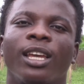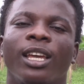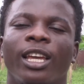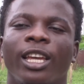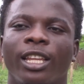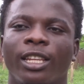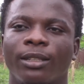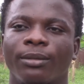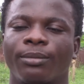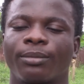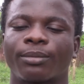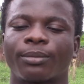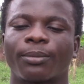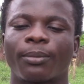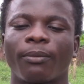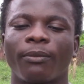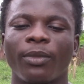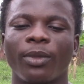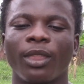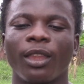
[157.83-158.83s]
and
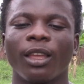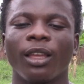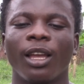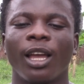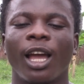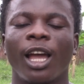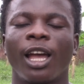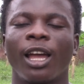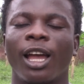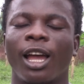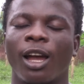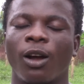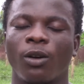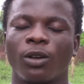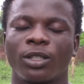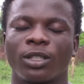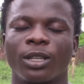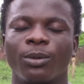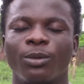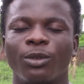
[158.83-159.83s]
I
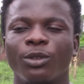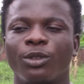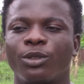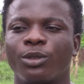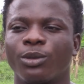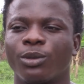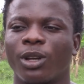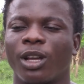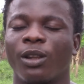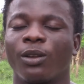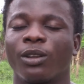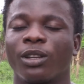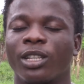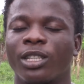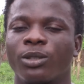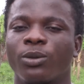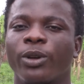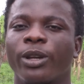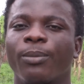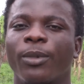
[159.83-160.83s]
was able to
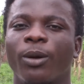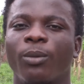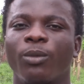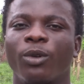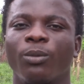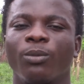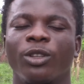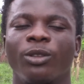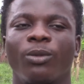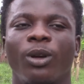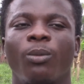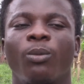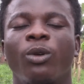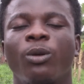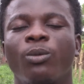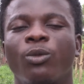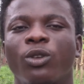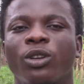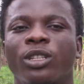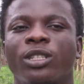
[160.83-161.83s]
allocate where my mom is. My
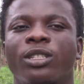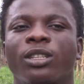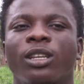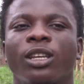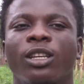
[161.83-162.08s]
mom was